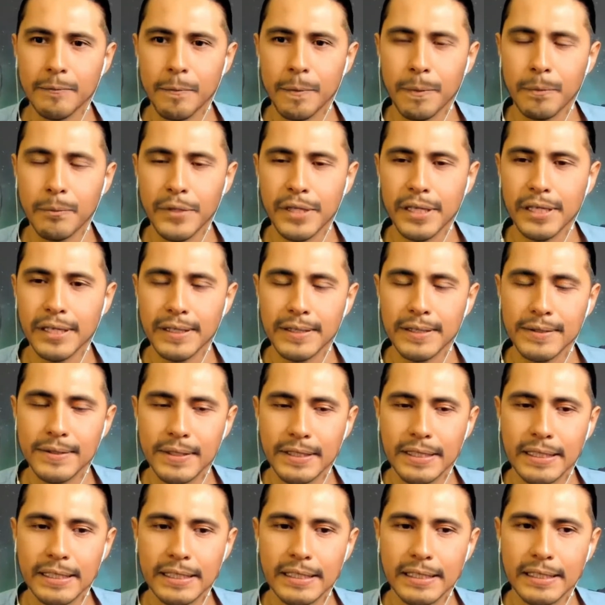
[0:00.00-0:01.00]
because
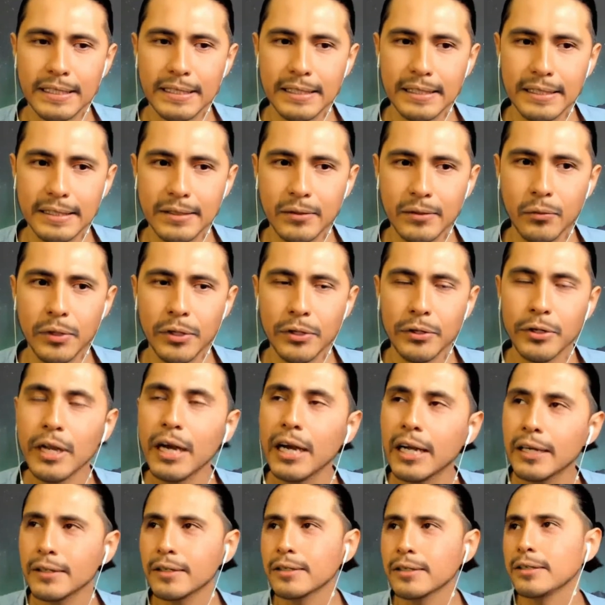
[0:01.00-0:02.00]
we're
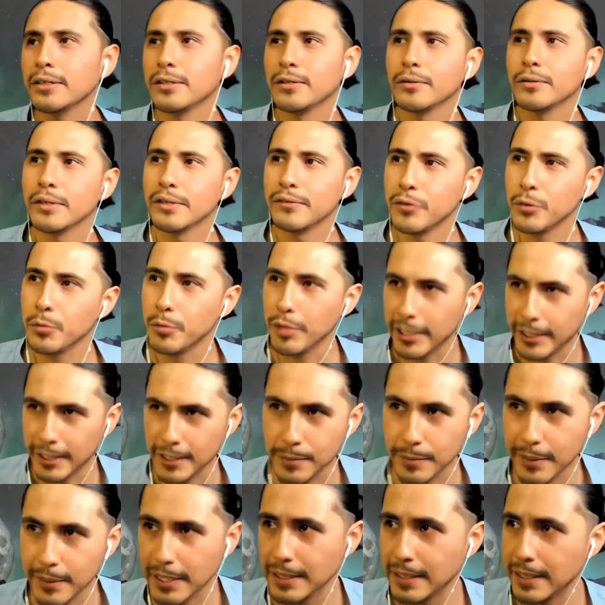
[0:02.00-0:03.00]
not, if you practice
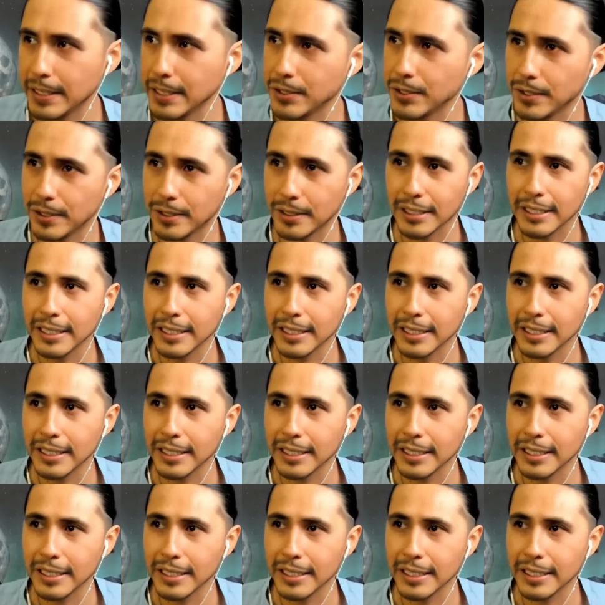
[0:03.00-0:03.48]
meditation,